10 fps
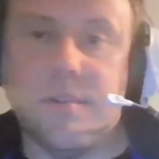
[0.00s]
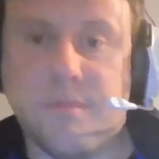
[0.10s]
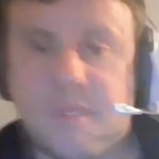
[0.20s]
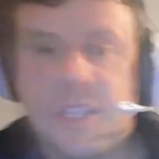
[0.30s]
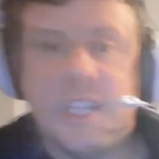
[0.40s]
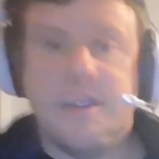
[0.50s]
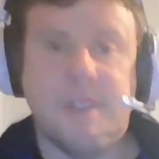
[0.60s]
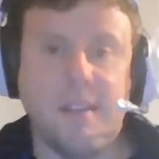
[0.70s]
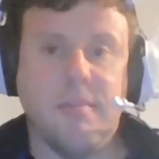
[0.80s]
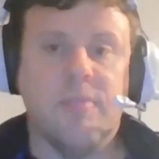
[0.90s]
the chat
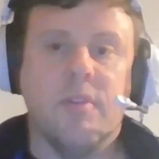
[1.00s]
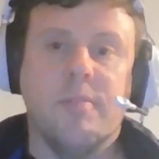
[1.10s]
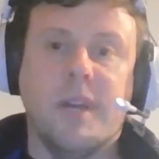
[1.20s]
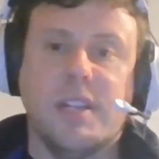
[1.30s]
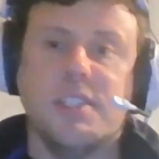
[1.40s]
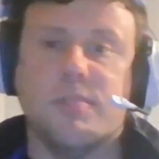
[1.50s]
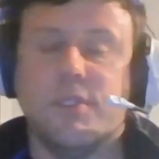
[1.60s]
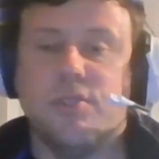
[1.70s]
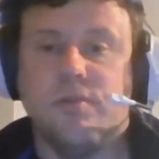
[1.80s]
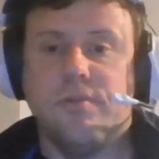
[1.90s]
we had with Rod Butters,
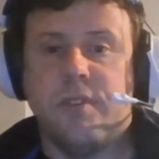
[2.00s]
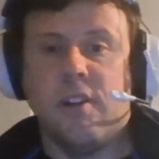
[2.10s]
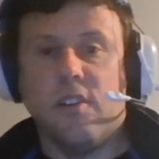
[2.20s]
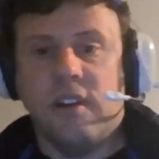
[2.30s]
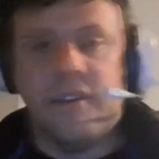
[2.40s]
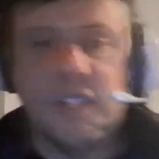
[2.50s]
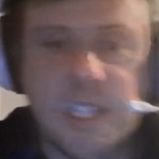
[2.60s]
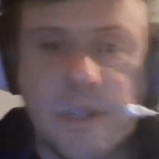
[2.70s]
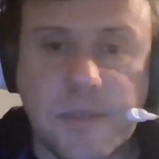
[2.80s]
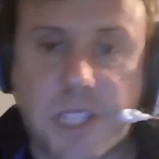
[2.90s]
which will go live
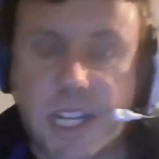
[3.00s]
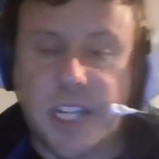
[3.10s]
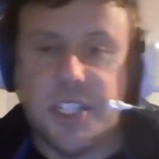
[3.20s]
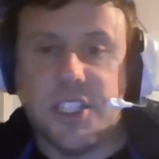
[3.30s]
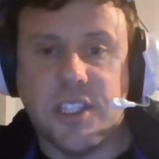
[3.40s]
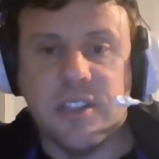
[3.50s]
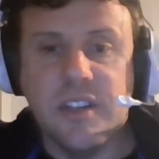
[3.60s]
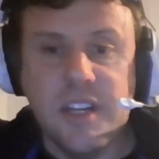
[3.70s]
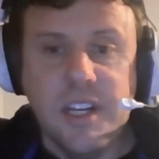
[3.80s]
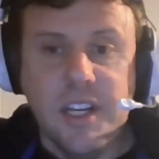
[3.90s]
at some stage, so
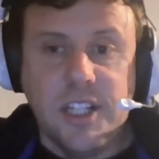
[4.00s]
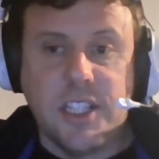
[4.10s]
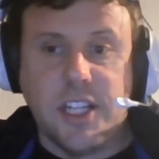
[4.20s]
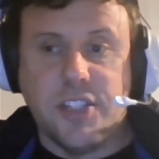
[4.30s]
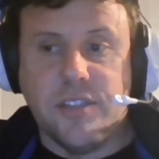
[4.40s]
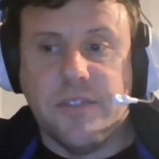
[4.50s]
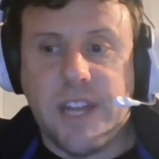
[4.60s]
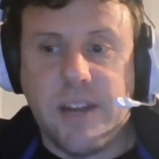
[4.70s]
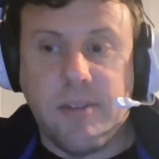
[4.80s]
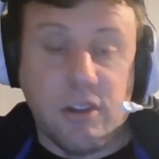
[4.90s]
stay tuned
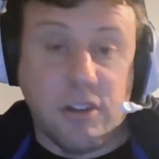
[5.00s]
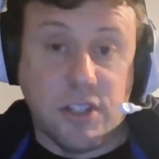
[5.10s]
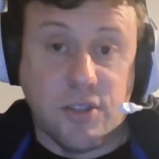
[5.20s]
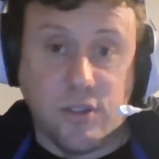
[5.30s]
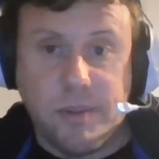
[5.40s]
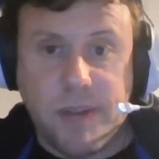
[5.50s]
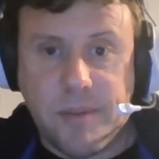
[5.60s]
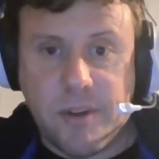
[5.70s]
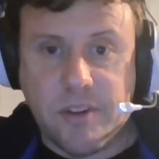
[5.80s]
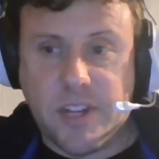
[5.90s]
for that one. A lot to talk
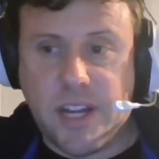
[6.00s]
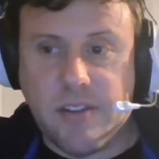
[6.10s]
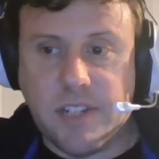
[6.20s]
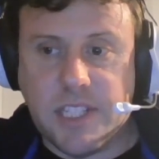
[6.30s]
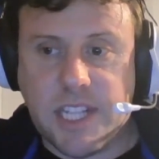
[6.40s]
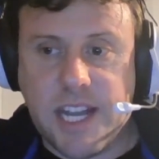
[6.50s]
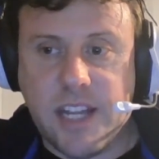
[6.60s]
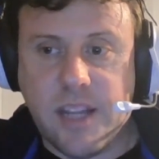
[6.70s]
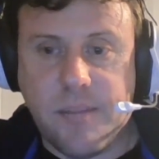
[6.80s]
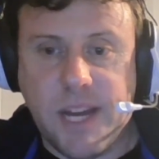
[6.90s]
about, both current
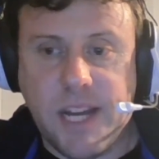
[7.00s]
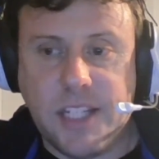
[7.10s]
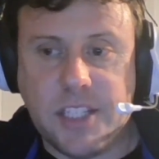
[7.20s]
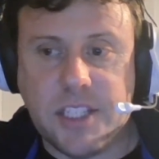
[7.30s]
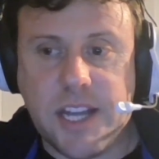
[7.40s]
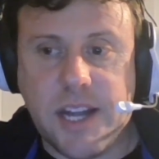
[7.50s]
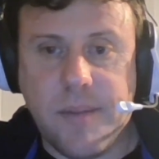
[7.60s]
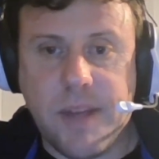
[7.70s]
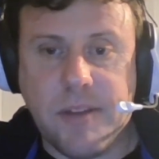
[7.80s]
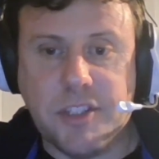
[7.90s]
and the past.
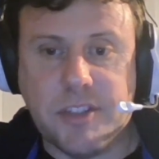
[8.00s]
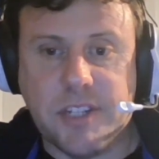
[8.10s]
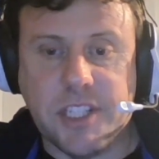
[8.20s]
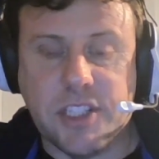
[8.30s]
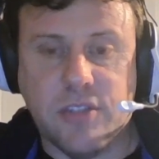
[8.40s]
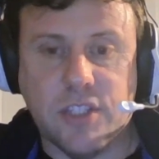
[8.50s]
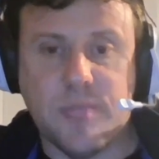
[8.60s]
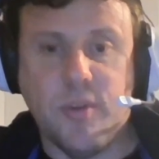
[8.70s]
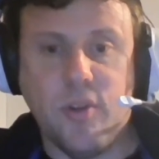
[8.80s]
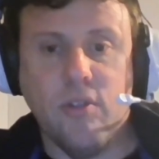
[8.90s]
Our injury list
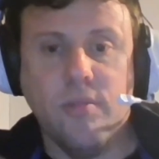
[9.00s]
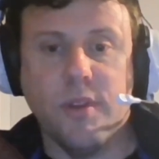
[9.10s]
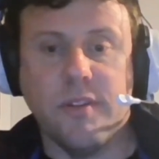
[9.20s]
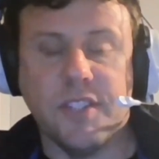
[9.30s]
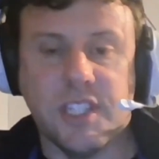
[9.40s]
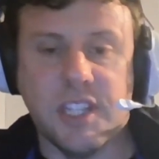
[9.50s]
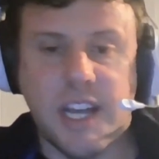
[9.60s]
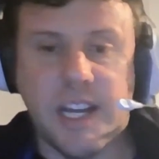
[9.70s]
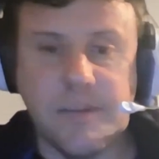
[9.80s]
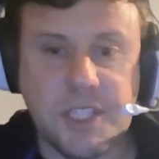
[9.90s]
looks small, but obviously
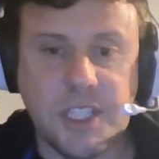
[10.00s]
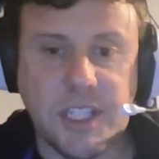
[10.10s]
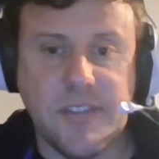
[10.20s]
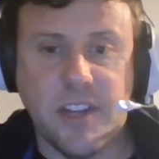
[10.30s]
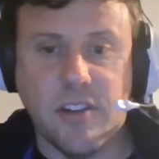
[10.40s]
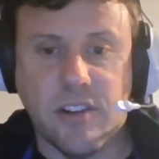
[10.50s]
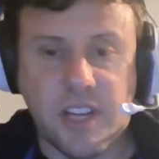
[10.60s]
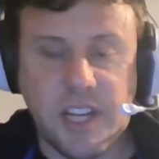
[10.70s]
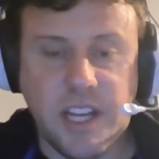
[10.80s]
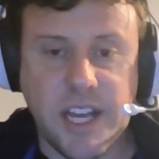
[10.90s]
the name's significant on
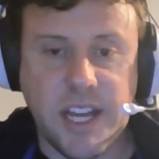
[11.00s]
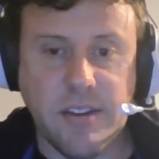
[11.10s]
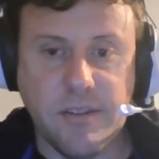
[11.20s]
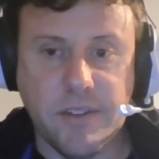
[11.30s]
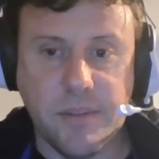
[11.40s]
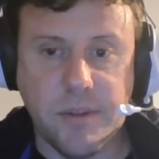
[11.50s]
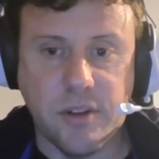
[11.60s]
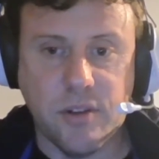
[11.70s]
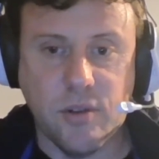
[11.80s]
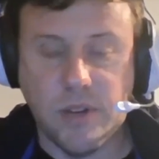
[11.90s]
it. King, Howard,
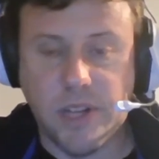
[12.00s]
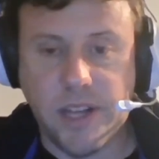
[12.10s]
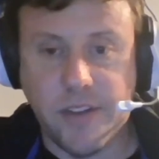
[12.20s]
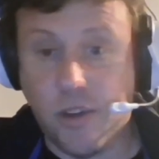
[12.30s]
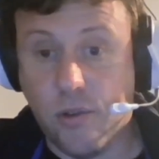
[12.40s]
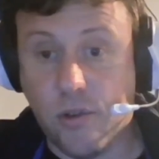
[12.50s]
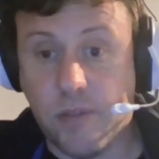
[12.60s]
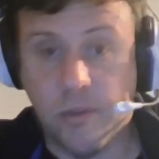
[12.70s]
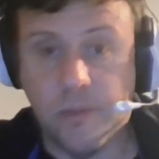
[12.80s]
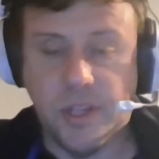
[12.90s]
Filippo, Cordy. Even
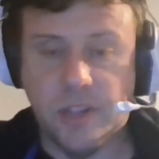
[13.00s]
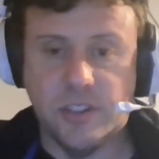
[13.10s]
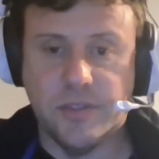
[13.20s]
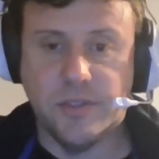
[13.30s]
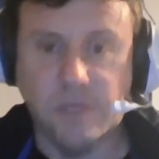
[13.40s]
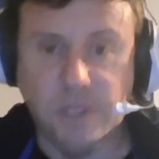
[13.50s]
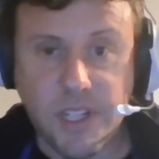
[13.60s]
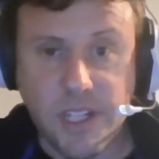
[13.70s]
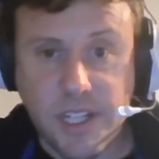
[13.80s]
Cordy would be useful